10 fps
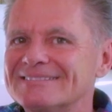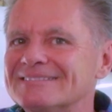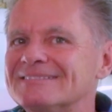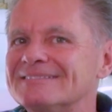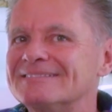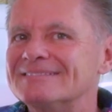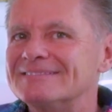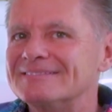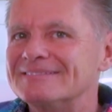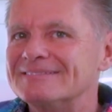
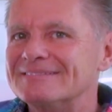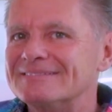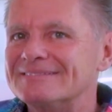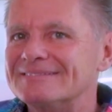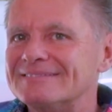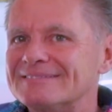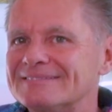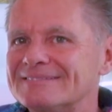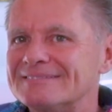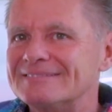
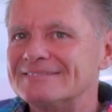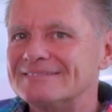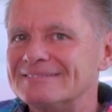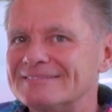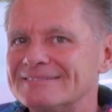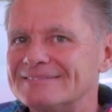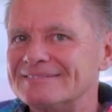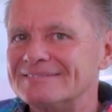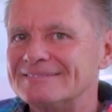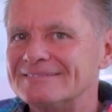
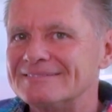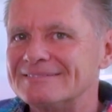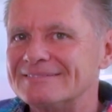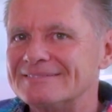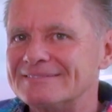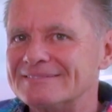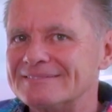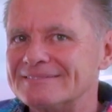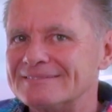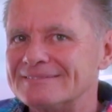
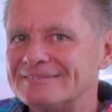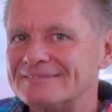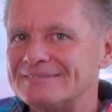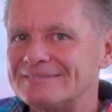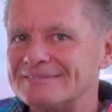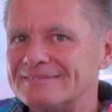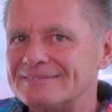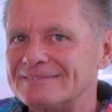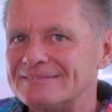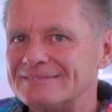
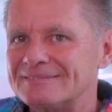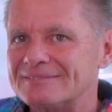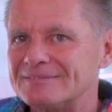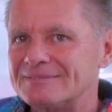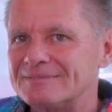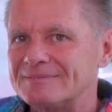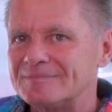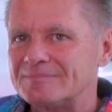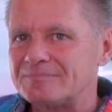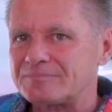
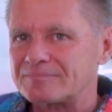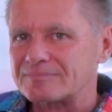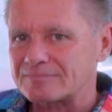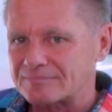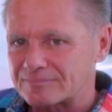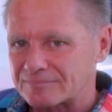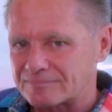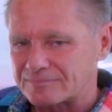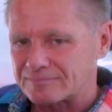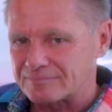
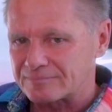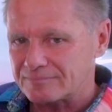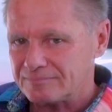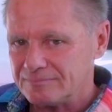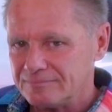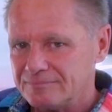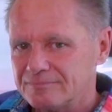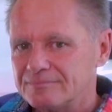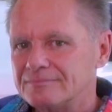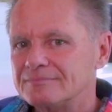The person shown says nothing.